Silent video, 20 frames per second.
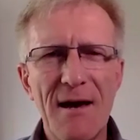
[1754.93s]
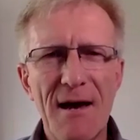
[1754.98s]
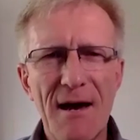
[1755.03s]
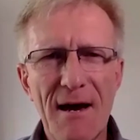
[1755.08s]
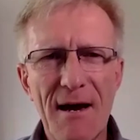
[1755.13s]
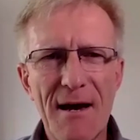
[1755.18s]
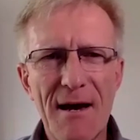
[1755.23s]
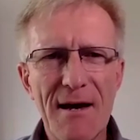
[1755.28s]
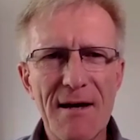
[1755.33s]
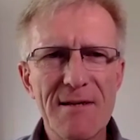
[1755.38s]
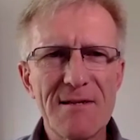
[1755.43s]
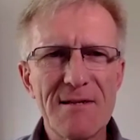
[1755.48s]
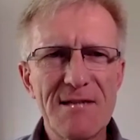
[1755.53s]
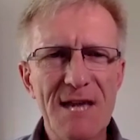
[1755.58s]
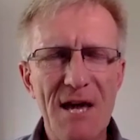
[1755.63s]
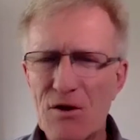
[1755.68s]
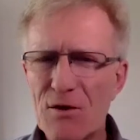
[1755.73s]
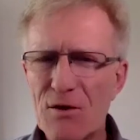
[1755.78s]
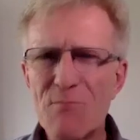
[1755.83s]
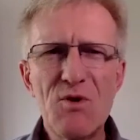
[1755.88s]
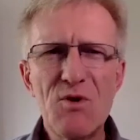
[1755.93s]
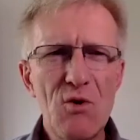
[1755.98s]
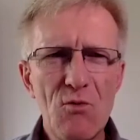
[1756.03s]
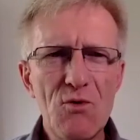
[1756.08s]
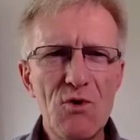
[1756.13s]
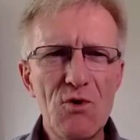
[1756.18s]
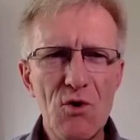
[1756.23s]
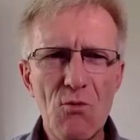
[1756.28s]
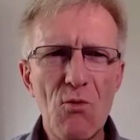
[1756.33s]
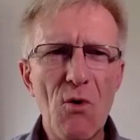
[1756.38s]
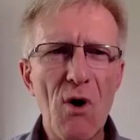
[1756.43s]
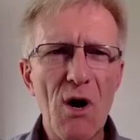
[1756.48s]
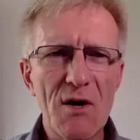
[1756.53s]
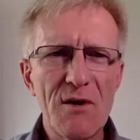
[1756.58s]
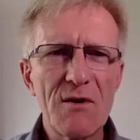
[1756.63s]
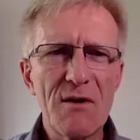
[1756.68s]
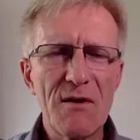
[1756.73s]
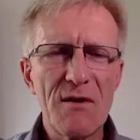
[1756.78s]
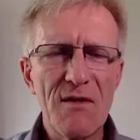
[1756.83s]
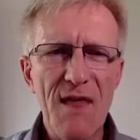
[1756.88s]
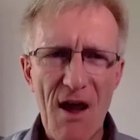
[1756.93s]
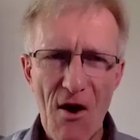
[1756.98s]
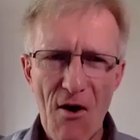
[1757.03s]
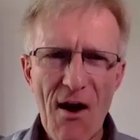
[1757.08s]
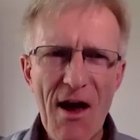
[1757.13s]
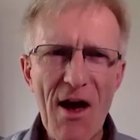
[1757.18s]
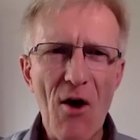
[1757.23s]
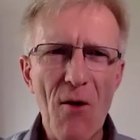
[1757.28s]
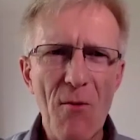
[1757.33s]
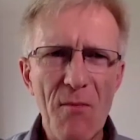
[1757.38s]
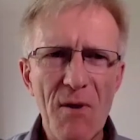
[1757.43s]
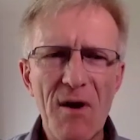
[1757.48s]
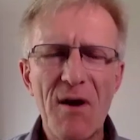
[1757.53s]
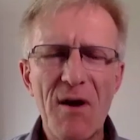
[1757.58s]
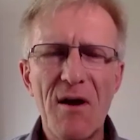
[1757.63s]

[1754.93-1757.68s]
Tell them you want their help